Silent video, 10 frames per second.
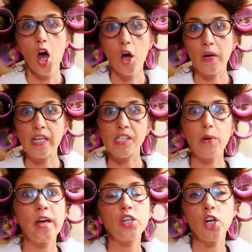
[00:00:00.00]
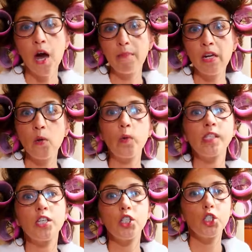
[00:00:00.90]
All right, so that chopping
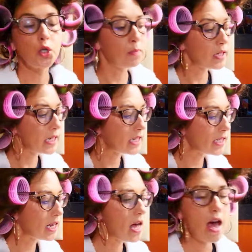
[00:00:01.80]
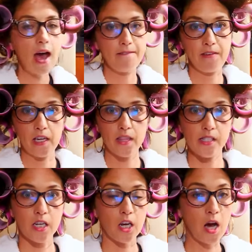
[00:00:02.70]
was super easy. I feel like
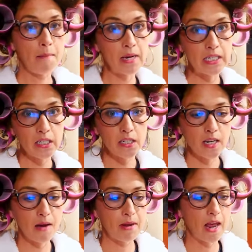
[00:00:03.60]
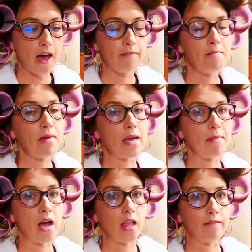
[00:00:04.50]
this could cut my dinner time in half, make
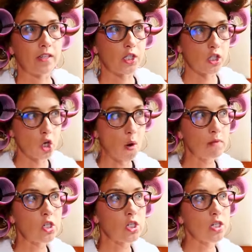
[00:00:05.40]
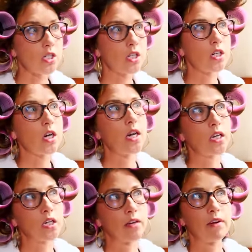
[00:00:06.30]
my life so much easier, and I
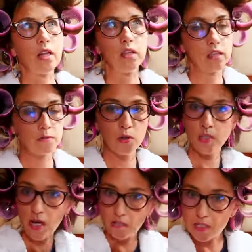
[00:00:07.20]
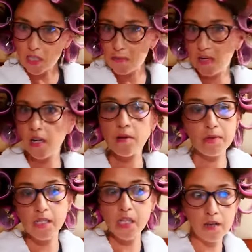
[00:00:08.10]
could give a little more time to spend on
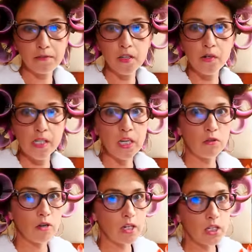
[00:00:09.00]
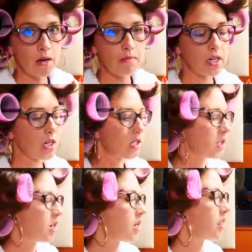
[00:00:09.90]
myself, you know, as I get ready, get my
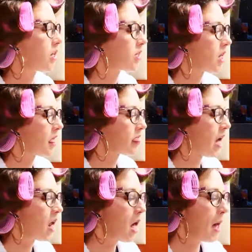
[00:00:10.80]
nails done and things like that.